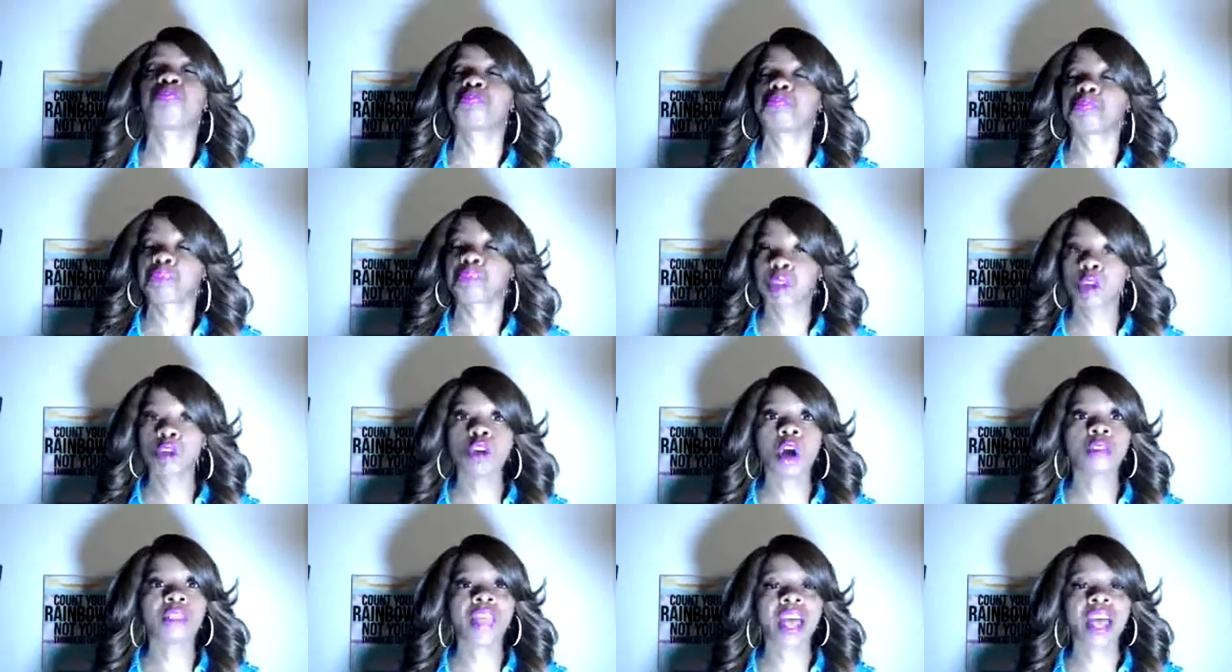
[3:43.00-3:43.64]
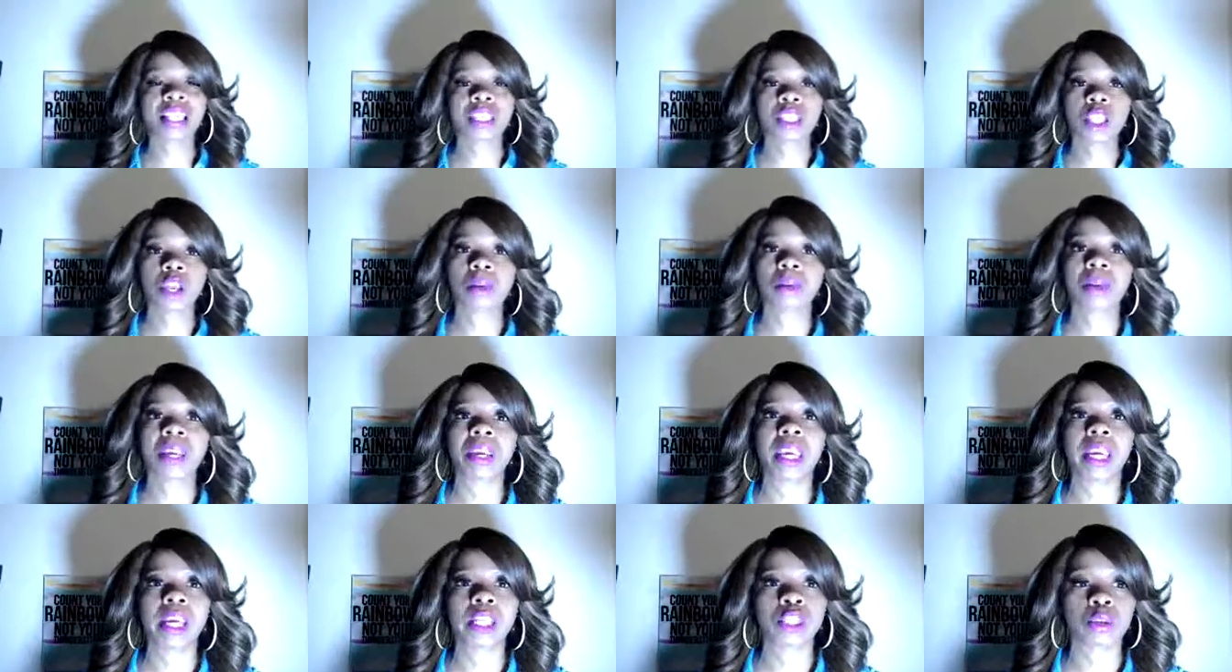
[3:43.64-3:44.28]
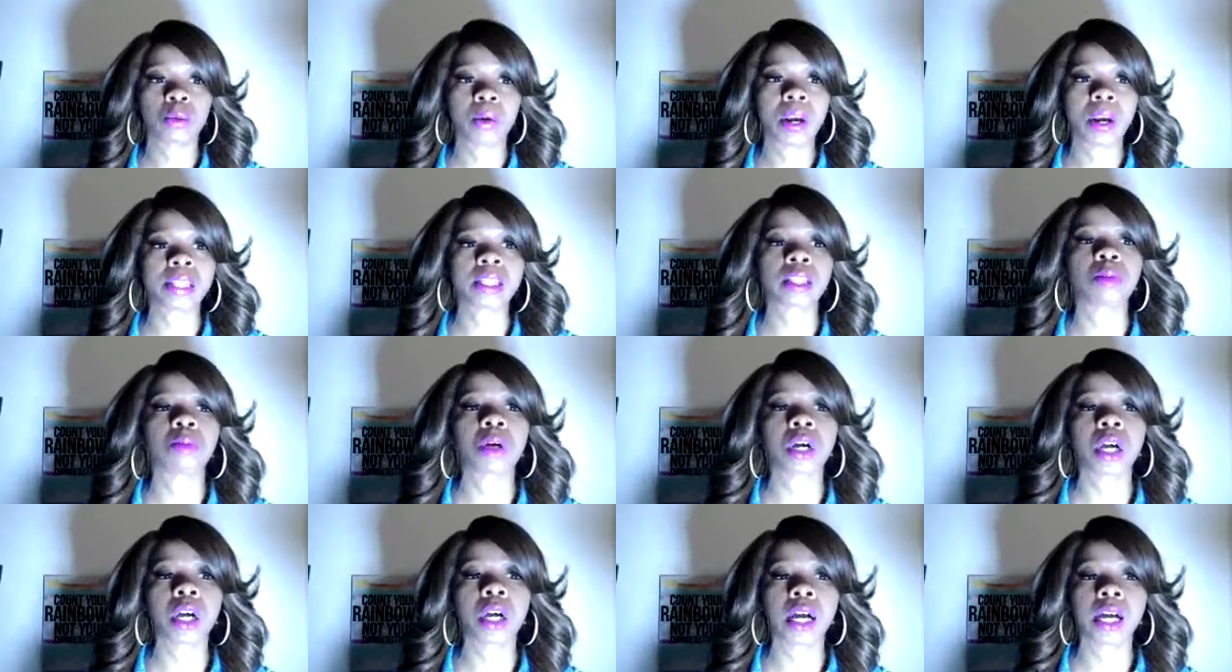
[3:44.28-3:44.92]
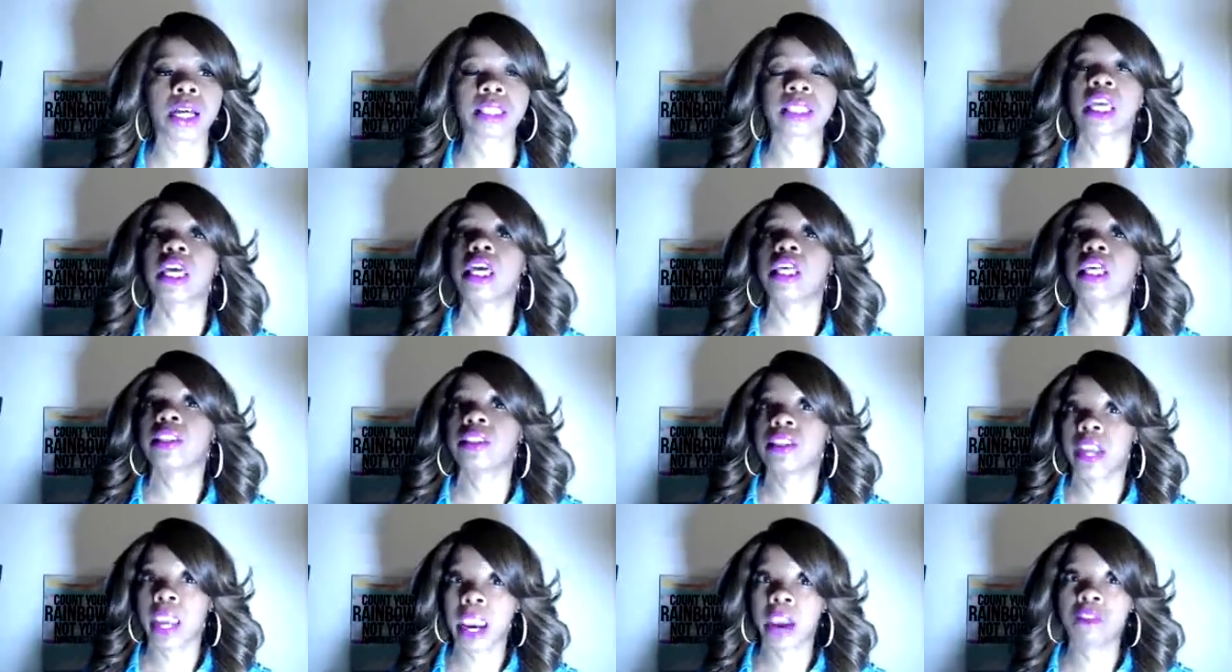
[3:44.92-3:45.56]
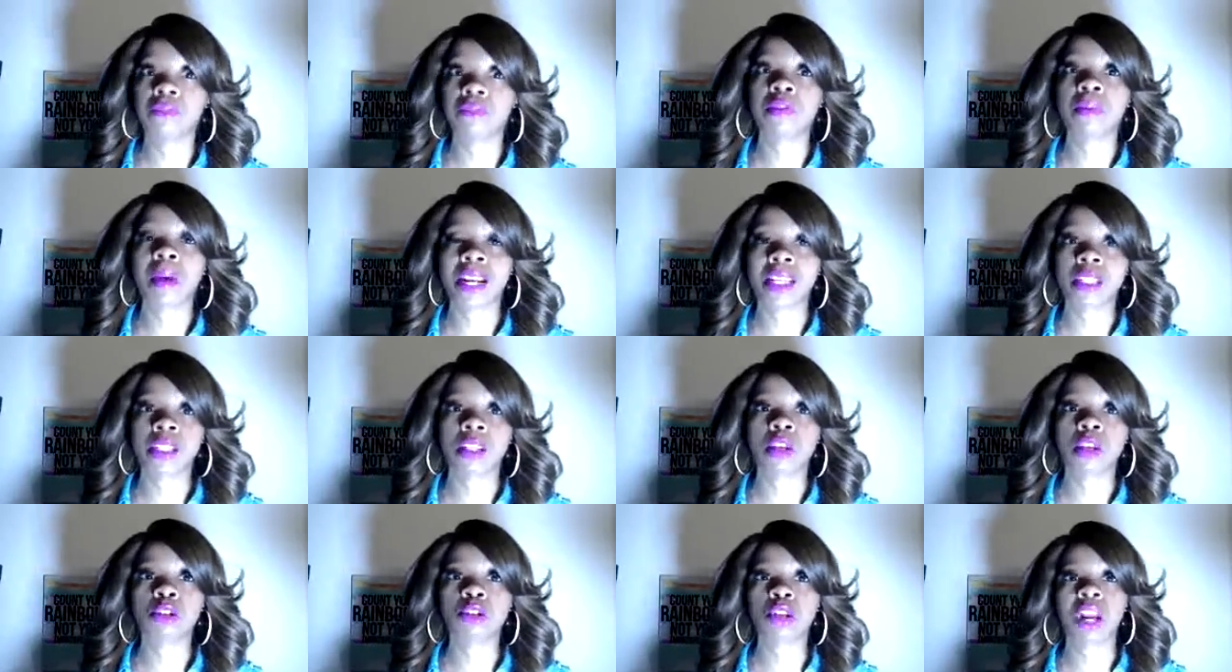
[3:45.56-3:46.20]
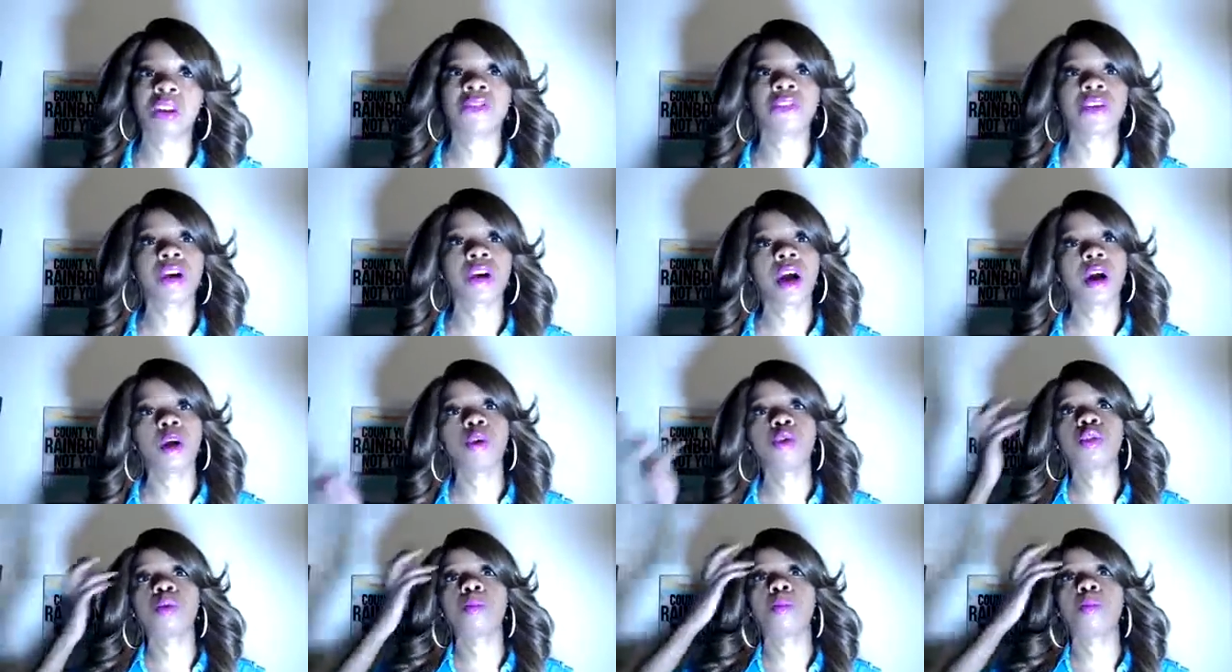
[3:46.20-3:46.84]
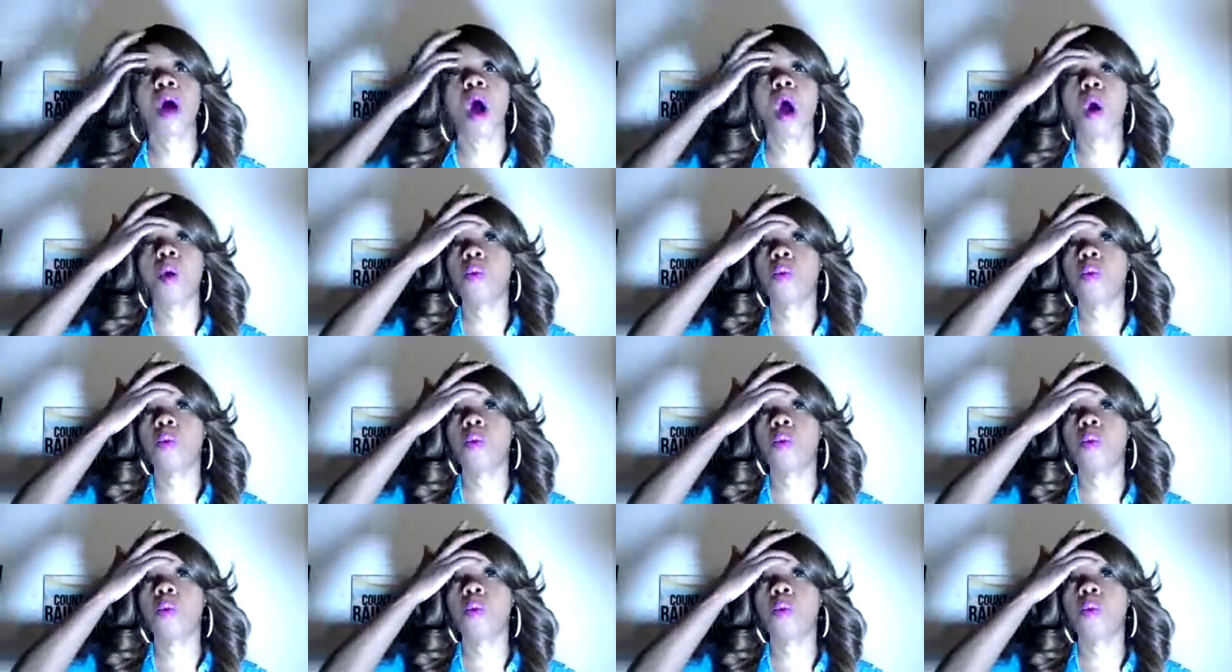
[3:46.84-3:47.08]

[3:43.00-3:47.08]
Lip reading: that's going to be interesting, because everybody's still trying to figure out who the mole